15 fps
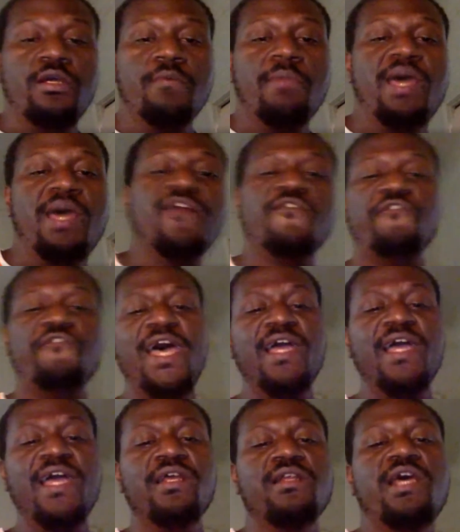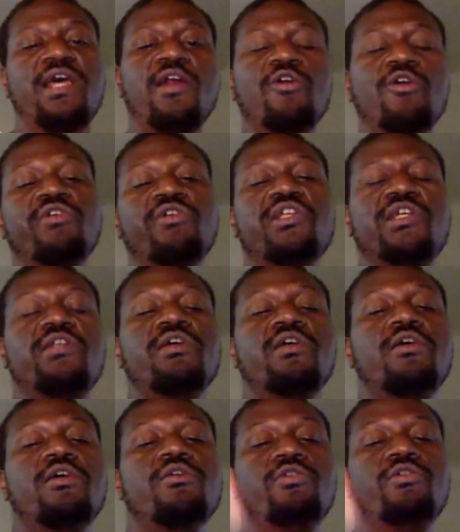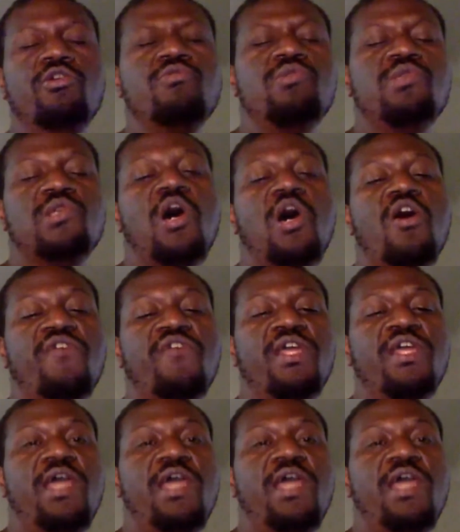Matter of fact, not only did New solve it,